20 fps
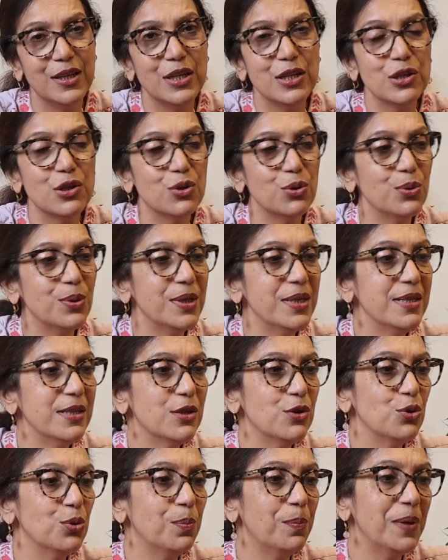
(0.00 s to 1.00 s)
Students,
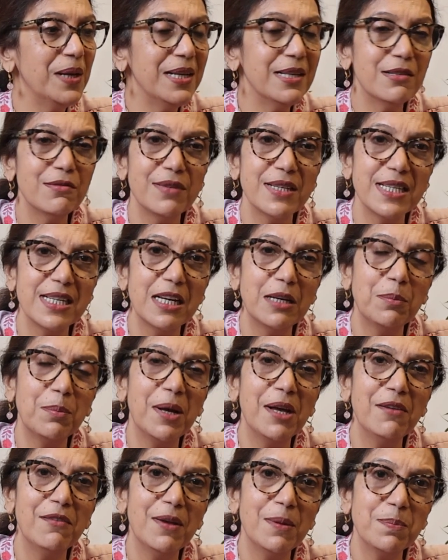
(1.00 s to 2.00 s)
do please visit
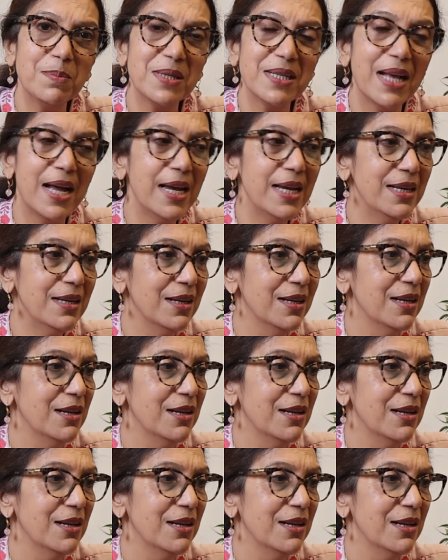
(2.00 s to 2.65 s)
my website,